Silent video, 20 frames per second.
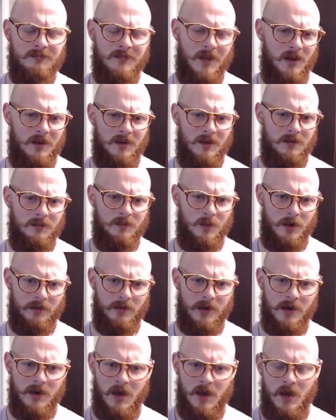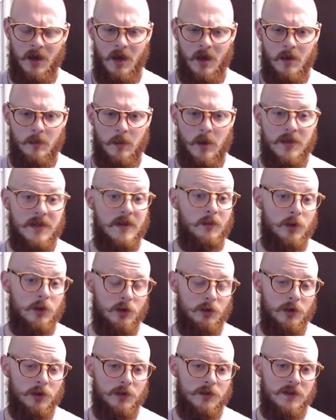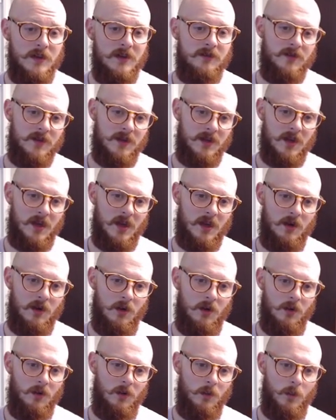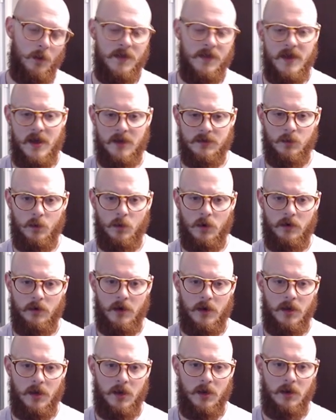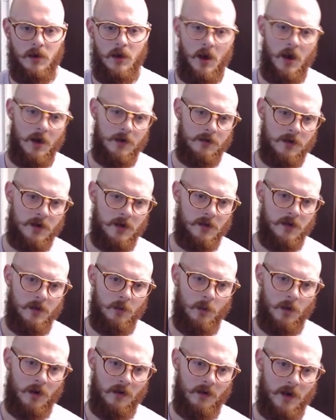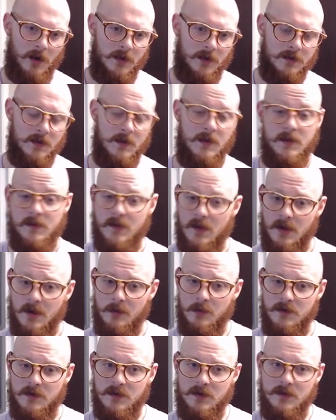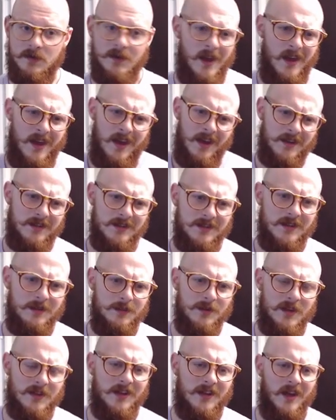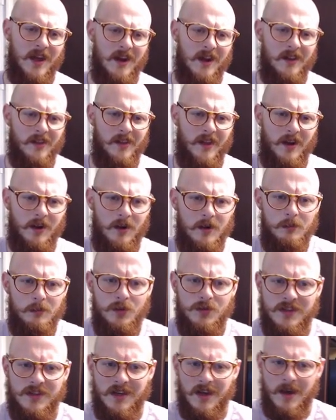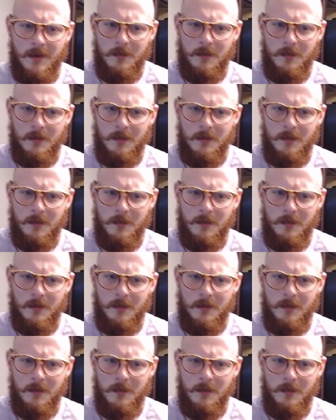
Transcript: I don't know, whatever. But then when you lose, you get 50k gold, 1,000 war credit, 100 elite war credits, and then 10 ABCs. It just seems like they kind of like are boosting